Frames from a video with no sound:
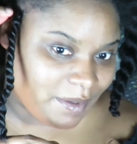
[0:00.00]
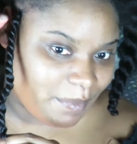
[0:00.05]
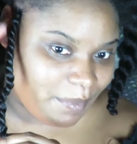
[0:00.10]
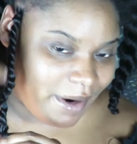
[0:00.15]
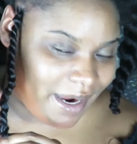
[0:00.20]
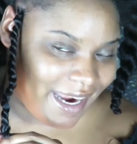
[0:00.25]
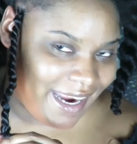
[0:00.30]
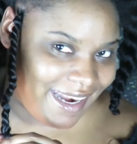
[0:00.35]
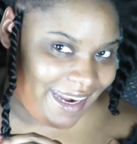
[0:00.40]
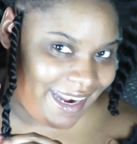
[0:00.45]

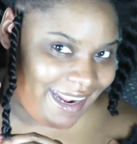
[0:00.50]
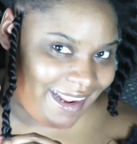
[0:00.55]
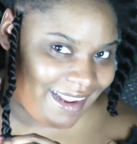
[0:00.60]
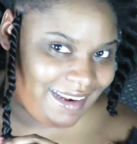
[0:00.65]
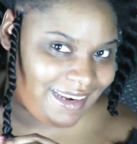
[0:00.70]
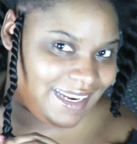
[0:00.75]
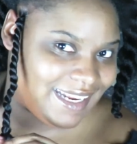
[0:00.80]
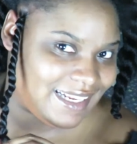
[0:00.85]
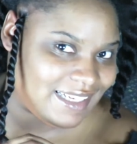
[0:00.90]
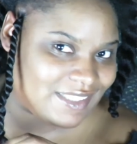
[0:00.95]
braid
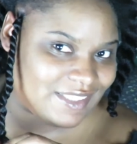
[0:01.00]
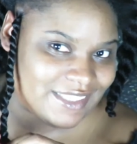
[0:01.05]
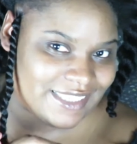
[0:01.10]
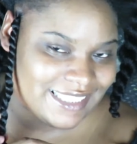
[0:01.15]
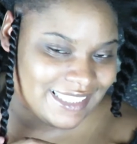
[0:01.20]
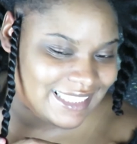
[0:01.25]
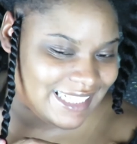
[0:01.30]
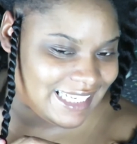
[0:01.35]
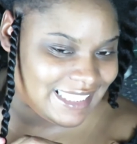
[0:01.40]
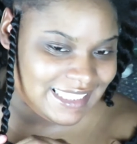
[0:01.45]
down and
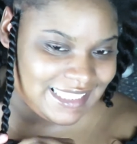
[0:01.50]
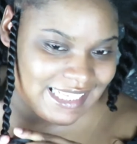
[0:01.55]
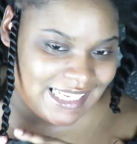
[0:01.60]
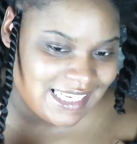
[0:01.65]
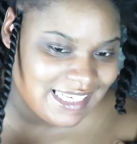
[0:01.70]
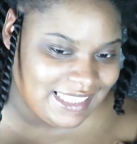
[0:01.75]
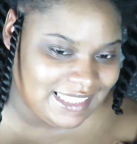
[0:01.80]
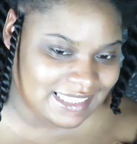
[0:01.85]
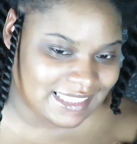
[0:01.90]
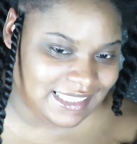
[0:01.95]
twist. That's the
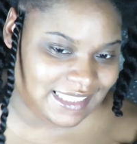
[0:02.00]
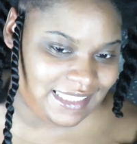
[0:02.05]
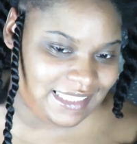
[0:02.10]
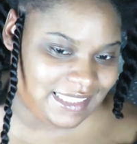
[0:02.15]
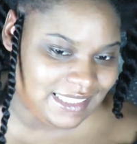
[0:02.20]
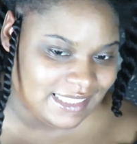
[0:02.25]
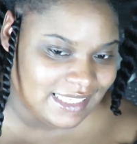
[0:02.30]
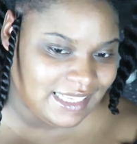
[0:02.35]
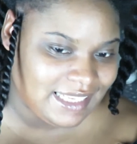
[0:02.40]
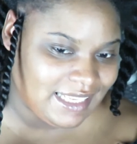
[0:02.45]

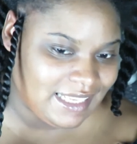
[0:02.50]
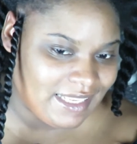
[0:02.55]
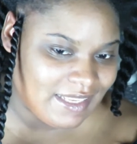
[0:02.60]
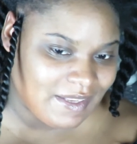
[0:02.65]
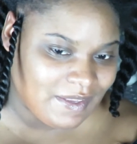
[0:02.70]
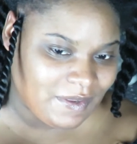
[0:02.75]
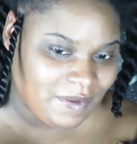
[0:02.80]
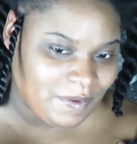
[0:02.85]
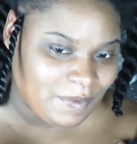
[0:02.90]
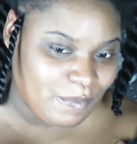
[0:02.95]
easiest.
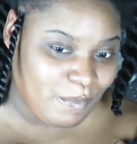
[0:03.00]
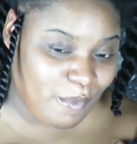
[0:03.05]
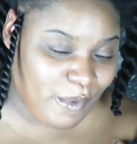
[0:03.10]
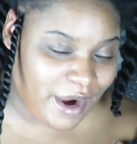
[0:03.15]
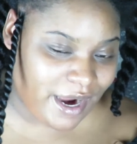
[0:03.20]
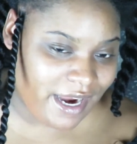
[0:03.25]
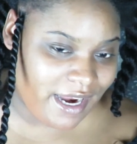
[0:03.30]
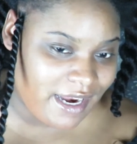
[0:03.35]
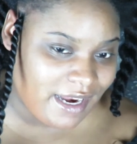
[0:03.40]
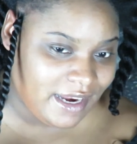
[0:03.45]

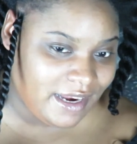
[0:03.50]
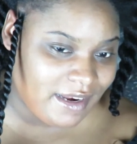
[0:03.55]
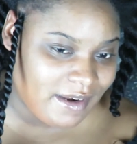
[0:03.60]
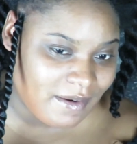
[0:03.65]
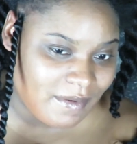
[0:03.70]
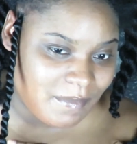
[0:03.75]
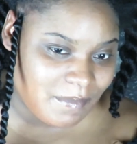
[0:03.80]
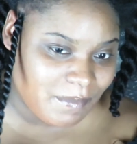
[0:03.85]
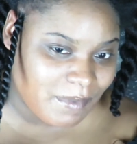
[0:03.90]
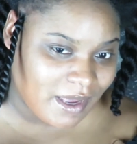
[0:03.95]
Braid
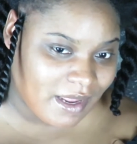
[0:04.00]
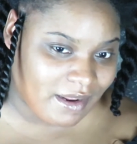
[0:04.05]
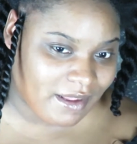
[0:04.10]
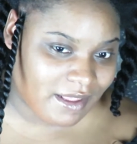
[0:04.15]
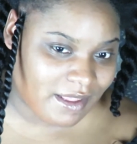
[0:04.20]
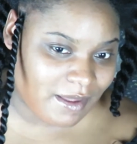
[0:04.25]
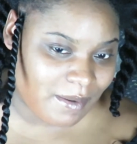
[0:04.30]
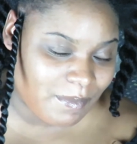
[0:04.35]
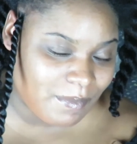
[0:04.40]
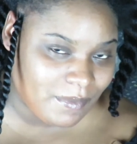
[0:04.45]

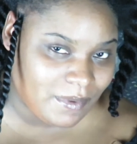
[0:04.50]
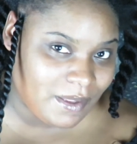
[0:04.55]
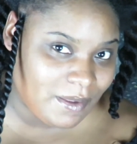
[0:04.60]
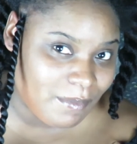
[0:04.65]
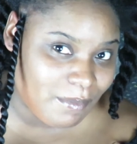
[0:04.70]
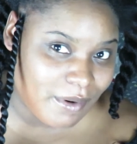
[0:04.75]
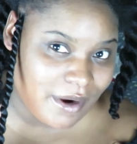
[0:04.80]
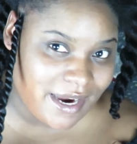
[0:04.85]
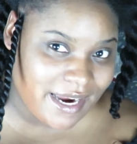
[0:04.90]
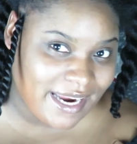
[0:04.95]

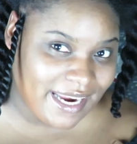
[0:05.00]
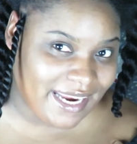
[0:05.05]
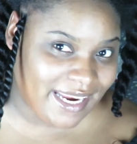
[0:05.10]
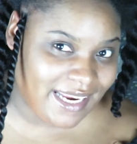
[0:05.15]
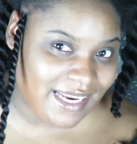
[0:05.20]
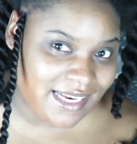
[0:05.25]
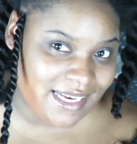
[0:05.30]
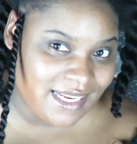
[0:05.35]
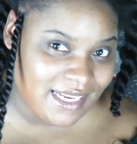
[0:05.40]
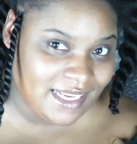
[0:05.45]

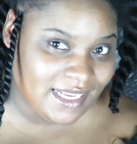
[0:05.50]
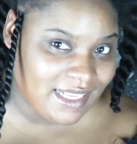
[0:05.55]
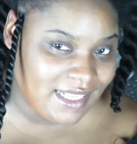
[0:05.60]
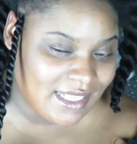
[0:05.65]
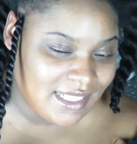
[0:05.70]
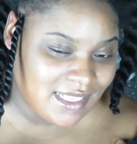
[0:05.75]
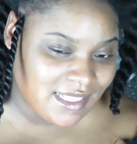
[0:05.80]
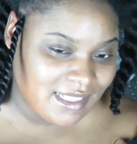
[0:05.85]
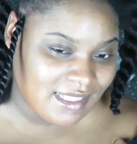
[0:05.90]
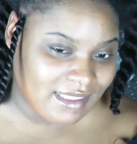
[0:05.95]
braid
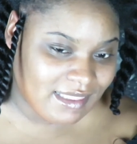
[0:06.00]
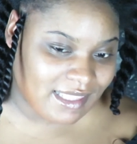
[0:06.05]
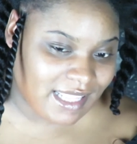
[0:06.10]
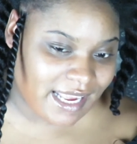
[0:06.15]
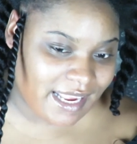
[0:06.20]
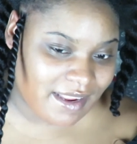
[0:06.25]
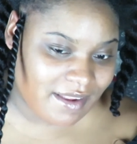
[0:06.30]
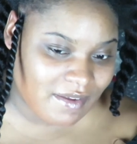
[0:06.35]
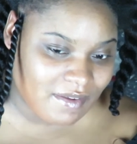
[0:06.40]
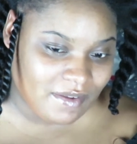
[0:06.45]

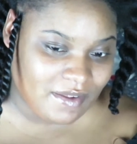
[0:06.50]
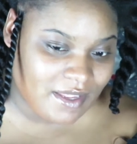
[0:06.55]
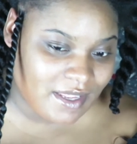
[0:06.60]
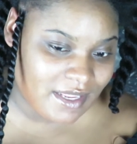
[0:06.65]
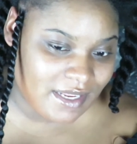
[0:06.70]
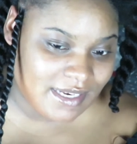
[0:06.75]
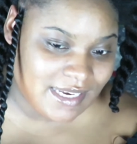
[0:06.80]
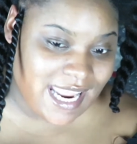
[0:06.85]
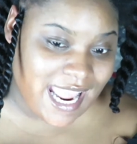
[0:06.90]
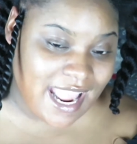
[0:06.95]
like
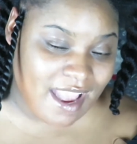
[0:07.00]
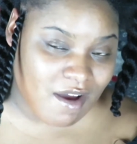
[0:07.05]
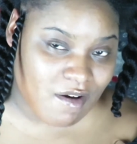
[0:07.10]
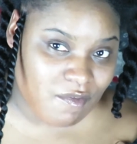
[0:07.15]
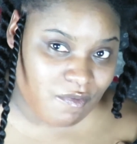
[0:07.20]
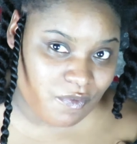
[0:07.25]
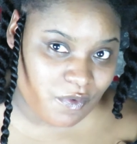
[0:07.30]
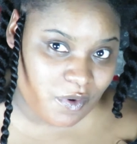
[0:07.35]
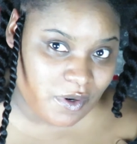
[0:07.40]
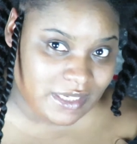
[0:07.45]

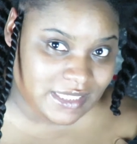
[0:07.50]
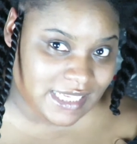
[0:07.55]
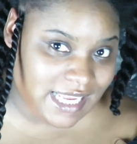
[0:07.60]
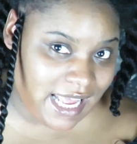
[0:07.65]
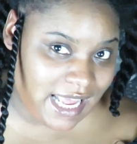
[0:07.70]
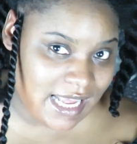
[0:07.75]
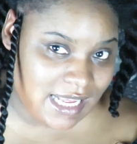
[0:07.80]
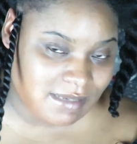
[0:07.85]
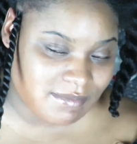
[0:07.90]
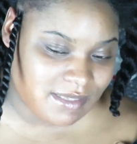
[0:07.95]
down 4
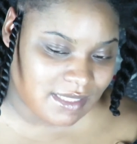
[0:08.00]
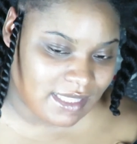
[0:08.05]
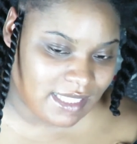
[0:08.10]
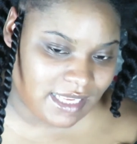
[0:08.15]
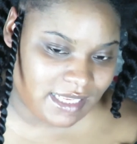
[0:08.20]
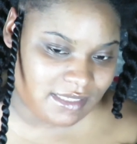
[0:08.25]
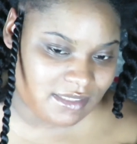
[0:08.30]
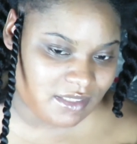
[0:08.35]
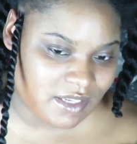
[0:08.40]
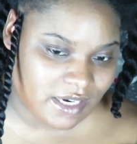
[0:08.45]
times and
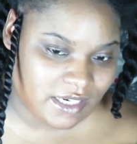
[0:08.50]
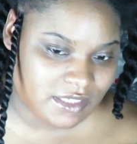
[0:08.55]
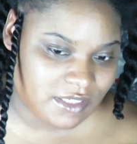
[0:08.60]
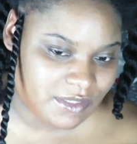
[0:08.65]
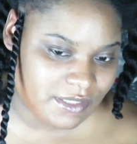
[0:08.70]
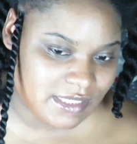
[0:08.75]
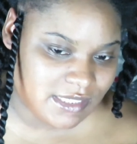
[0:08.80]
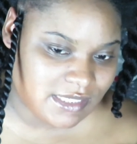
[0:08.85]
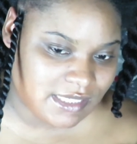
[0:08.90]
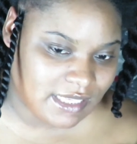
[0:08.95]
then start
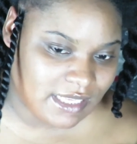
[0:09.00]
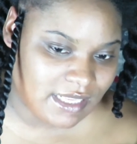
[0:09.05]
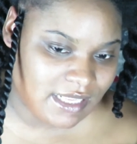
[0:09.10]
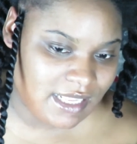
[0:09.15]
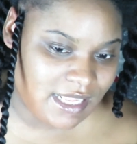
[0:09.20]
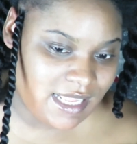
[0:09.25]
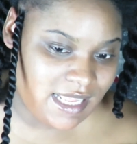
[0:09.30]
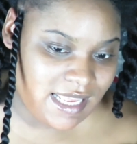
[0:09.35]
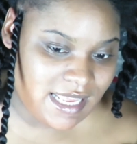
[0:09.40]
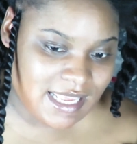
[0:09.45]
twisting.
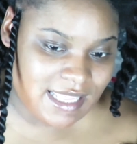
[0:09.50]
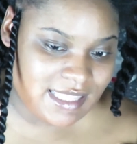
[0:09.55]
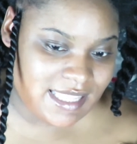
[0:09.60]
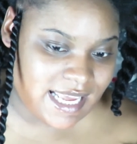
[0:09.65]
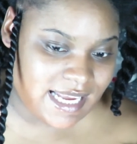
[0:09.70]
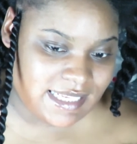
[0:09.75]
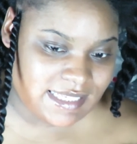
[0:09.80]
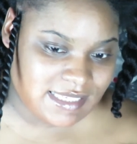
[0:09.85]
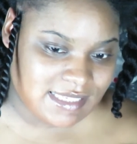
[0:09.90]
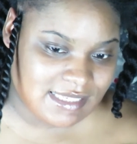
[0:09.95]

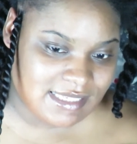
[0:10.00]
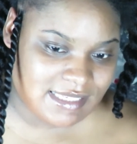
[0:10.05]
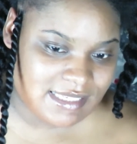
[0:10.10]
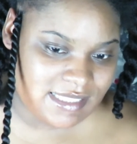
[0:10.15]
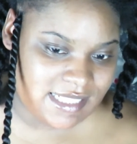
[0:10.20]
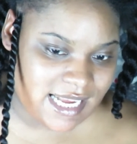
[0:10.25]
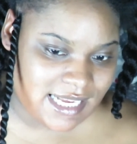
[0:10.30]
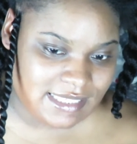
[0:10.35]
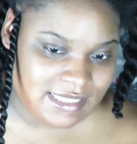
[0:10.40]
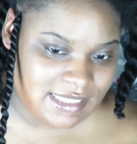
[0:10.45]

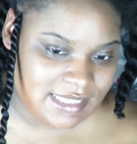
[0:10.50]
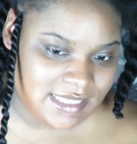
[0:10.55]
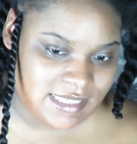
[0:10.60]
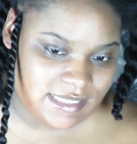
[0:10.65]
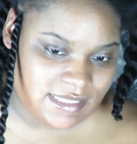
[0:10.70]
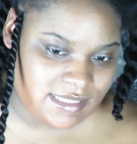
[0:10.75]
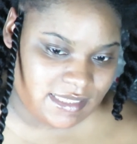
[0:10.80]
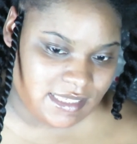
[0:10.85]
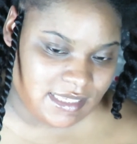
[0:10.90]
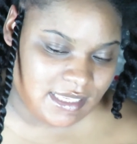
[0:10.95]
That's
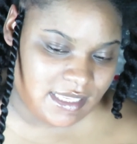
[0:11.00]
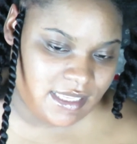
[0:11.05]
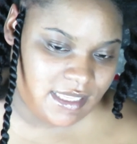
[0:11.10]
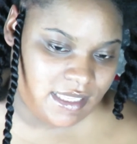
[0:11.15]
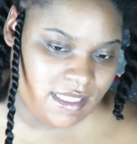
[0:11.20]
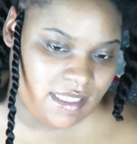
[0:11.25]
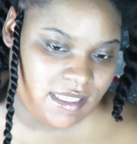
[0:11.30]
easy.